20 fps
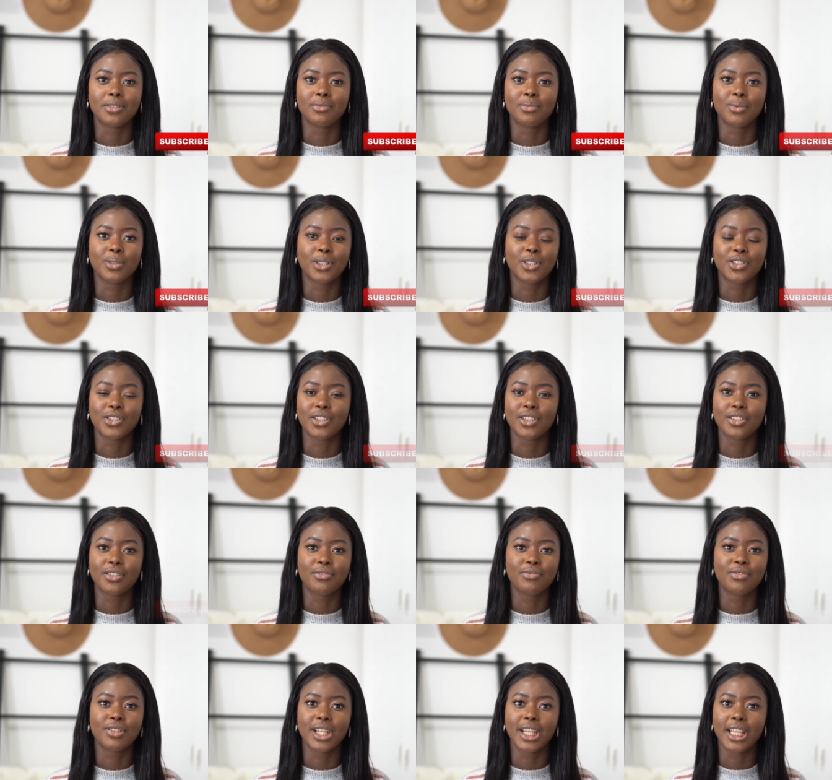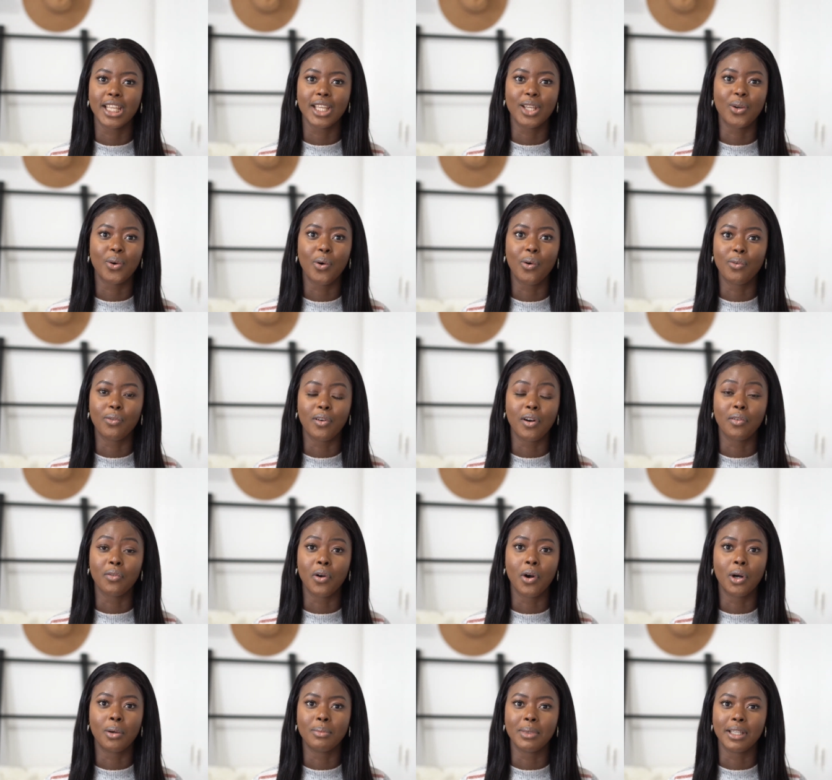was just really
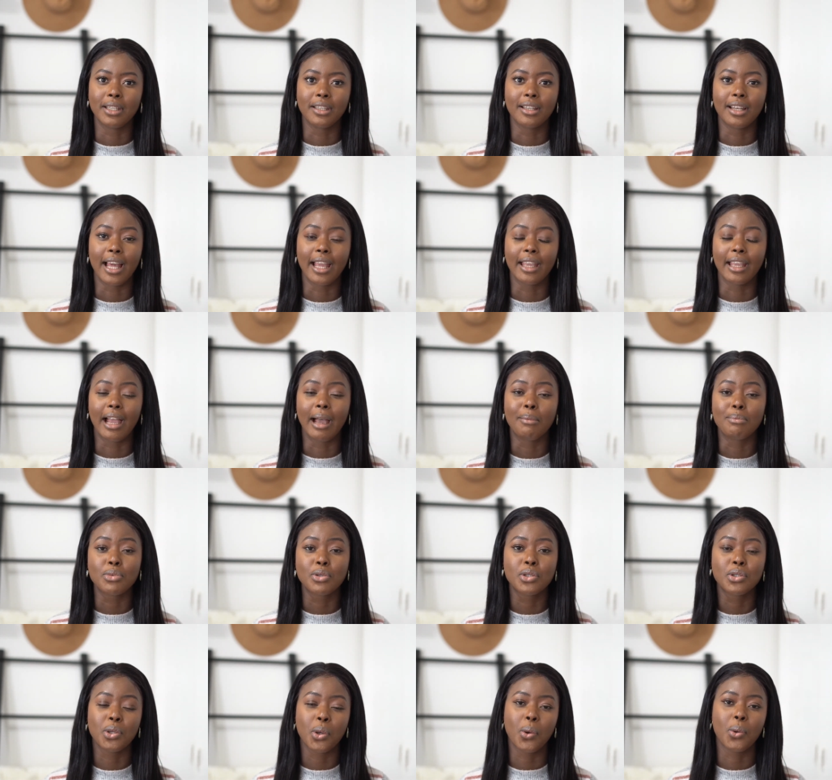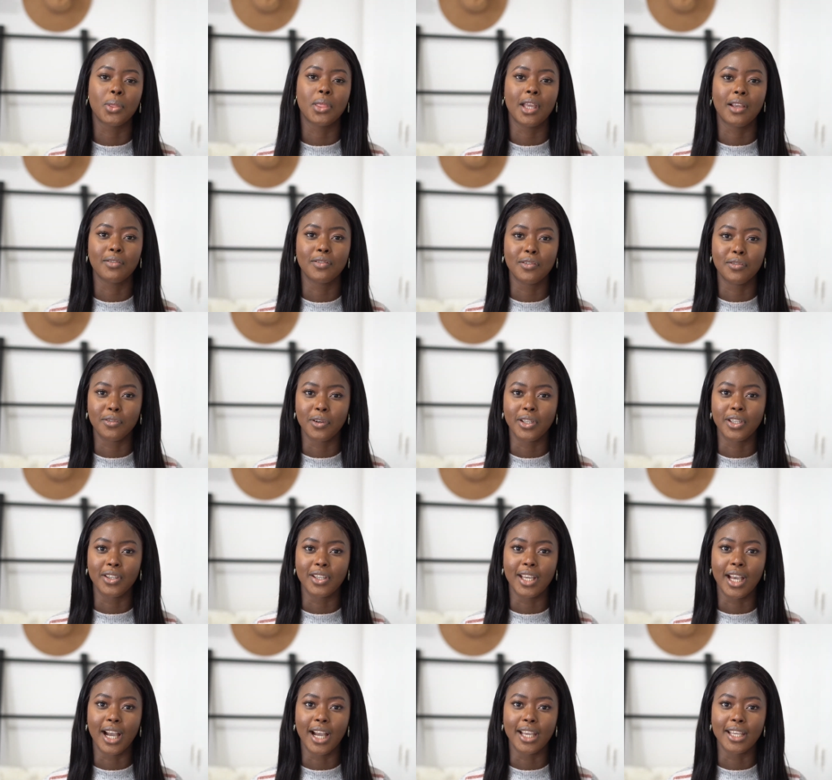overwhelming. Like, I'm so thankful for you
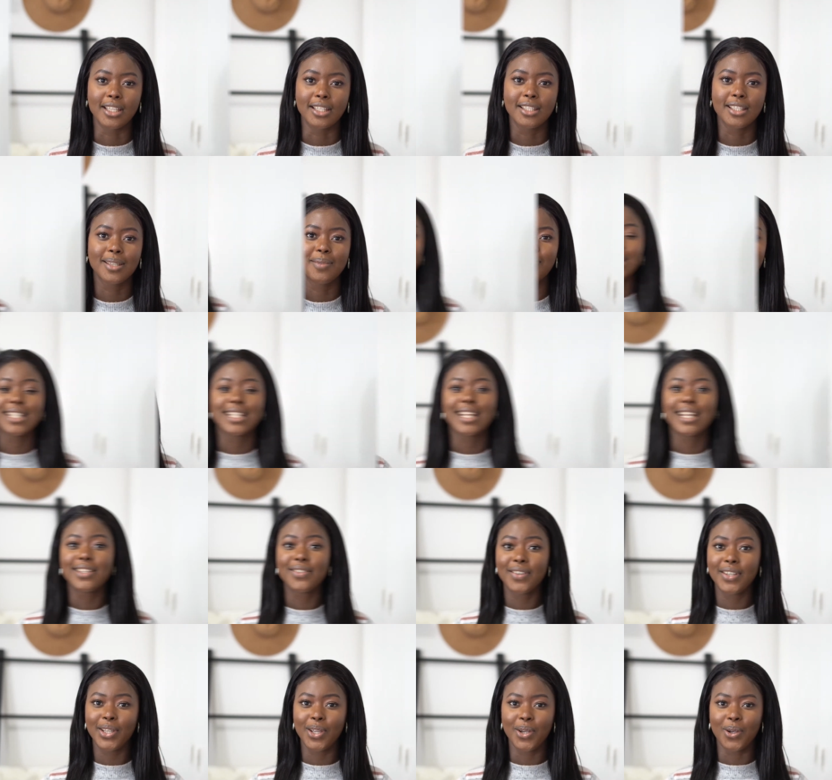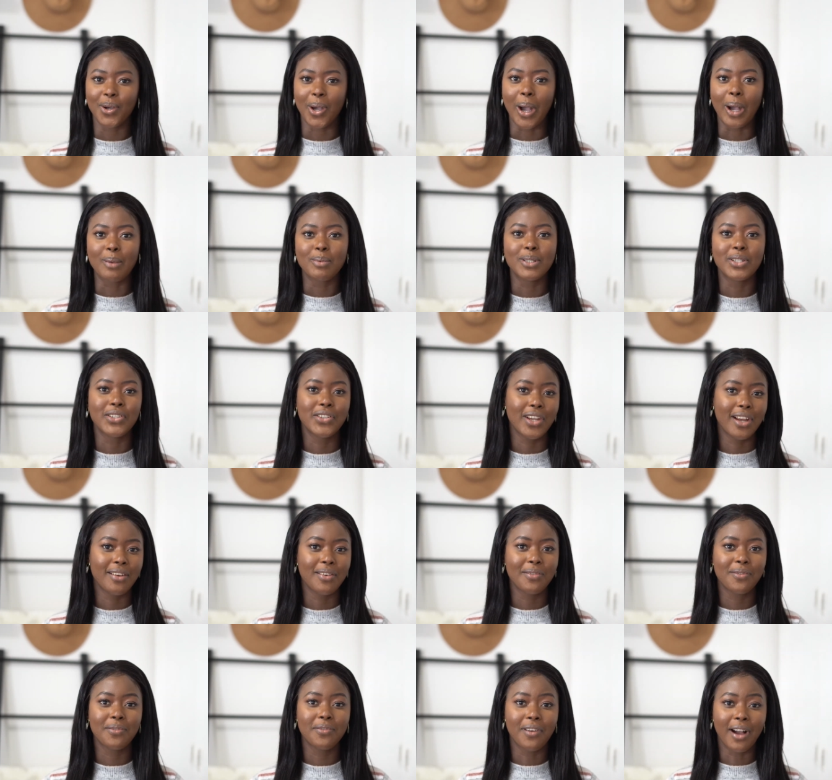guys. In today's video, I'll be
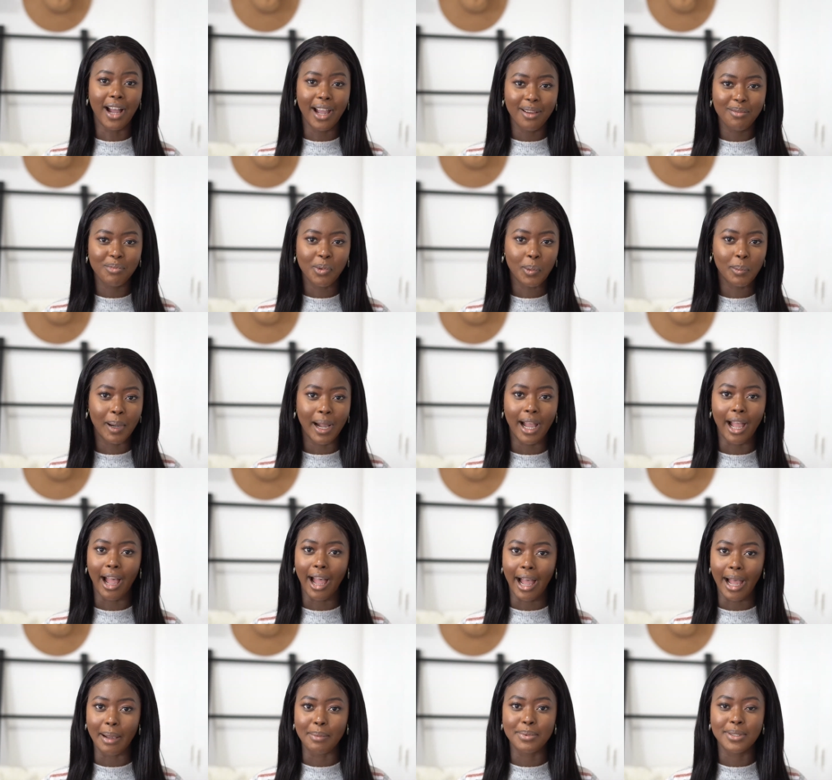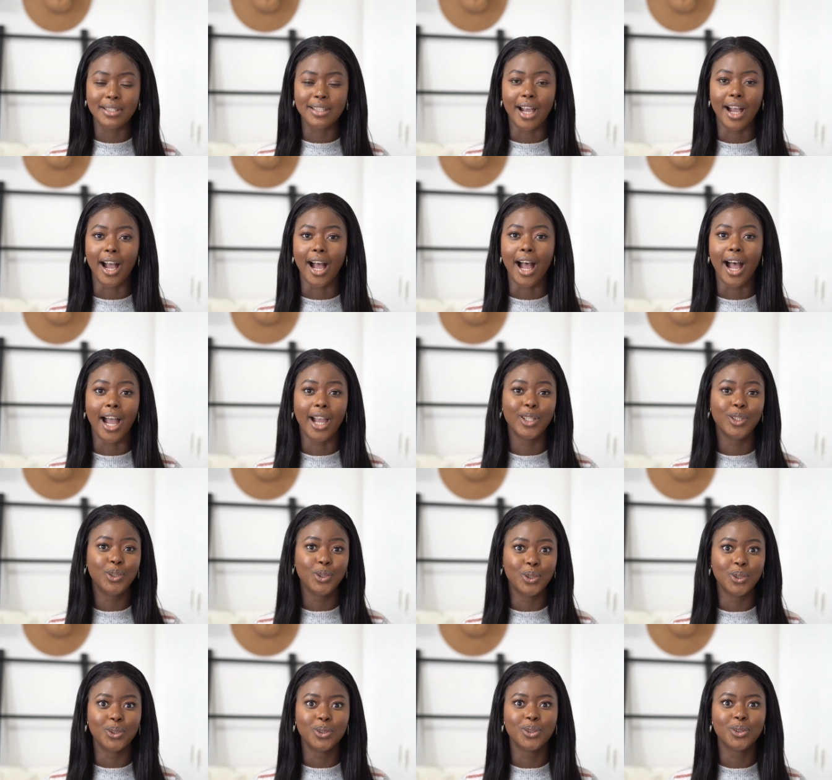sharing 5 mobile apps that I
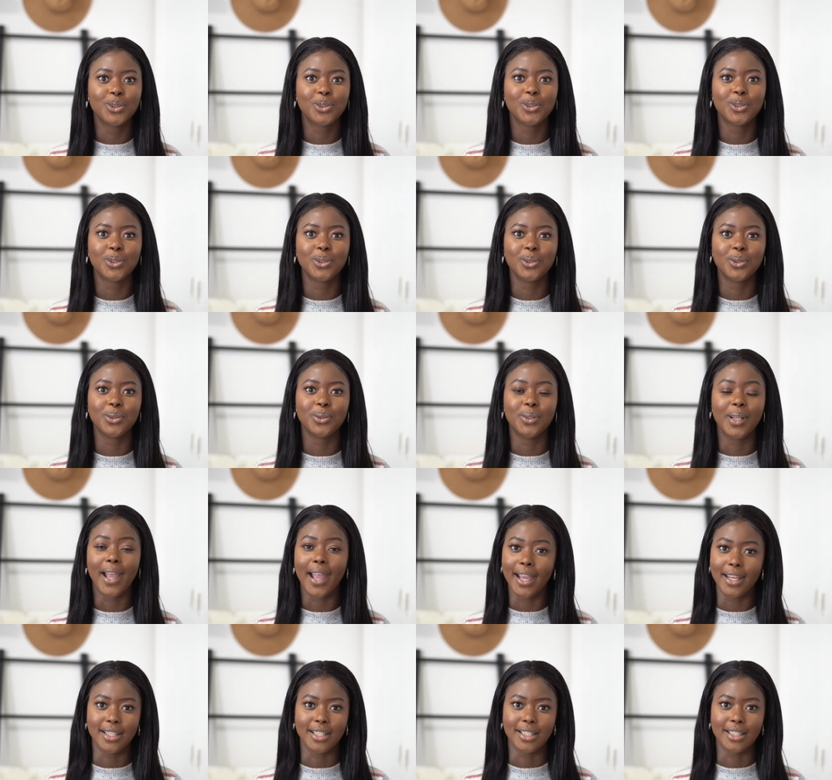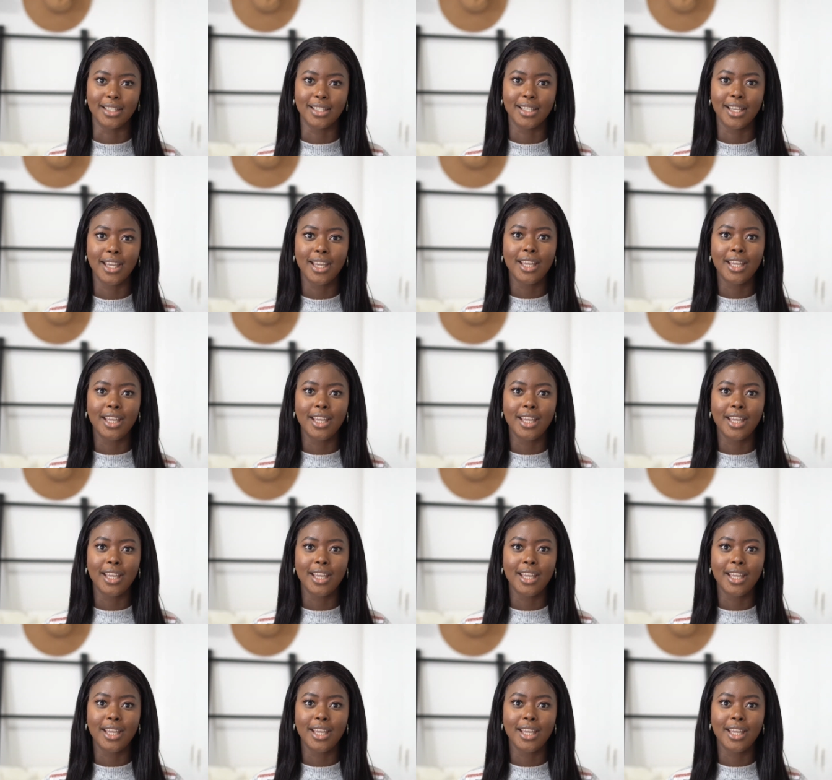use to edit,